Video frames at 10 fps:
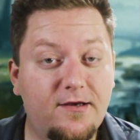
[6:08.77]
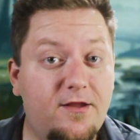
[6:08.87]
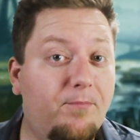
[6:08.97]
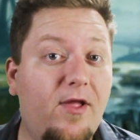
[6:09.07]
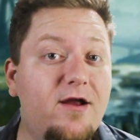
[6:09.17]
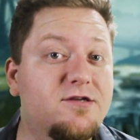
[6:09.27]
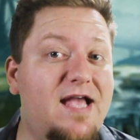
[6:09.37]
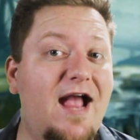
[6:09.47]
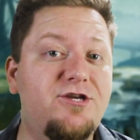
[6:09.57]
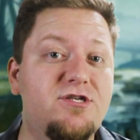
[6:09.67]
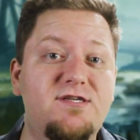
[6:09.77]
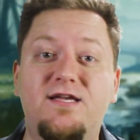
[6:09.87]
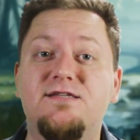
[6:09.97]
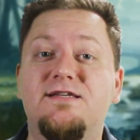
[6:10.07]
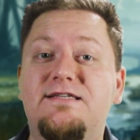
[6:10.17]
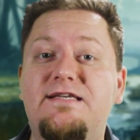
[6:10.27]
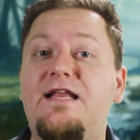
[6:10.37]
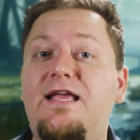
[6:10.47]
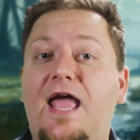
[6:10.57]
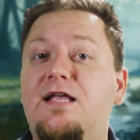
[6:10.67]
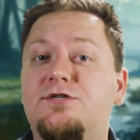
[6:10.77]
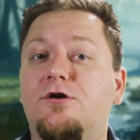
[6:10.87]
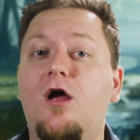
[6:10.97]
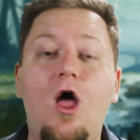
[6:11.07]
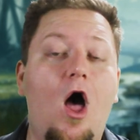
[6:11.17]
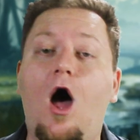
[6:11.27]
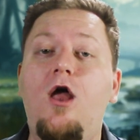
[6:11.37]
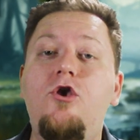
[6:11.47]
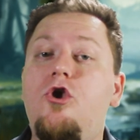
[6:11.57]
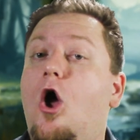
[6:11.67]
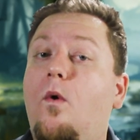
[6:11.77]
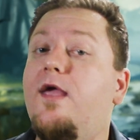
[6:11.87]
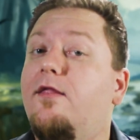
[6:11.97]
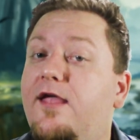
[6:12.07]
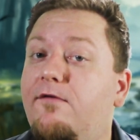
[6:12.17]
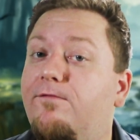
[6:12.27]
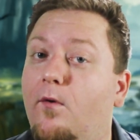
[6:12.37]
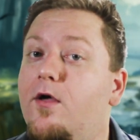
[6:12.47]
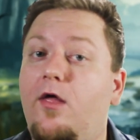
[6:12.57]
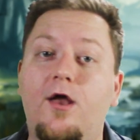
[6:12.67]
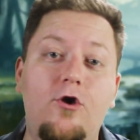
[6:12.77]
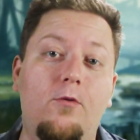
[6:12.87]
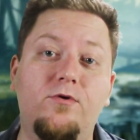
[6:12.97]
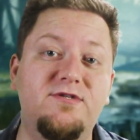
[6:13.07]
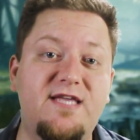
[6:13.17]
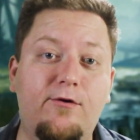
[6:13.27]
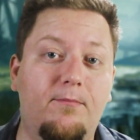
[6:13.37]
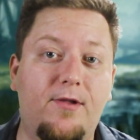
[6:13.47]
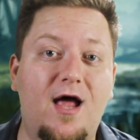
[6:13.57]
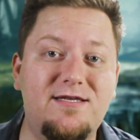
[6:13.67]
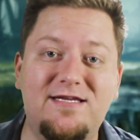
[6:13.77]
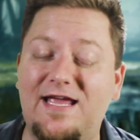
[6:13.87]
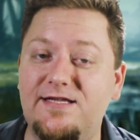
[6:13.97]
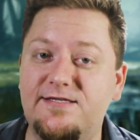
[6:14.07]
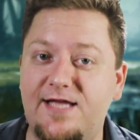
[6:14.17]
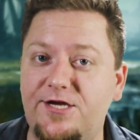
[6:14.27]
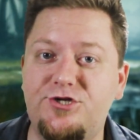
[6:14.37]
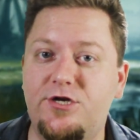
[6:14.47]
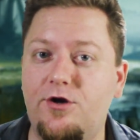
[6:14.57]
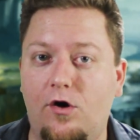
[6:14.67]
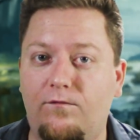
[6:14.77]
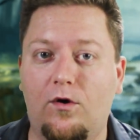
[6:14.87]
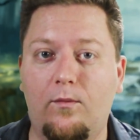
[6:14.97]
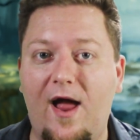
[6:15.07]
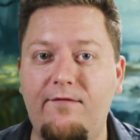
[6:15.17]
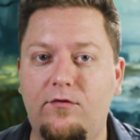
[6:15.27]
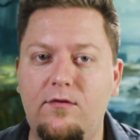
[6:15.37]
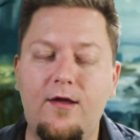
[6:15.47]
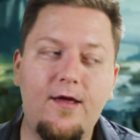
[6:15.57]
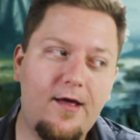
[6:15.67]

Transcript: Did the player's actions against a seedy gangster unknowingly foil a noble's secret plot to gain station over a rival?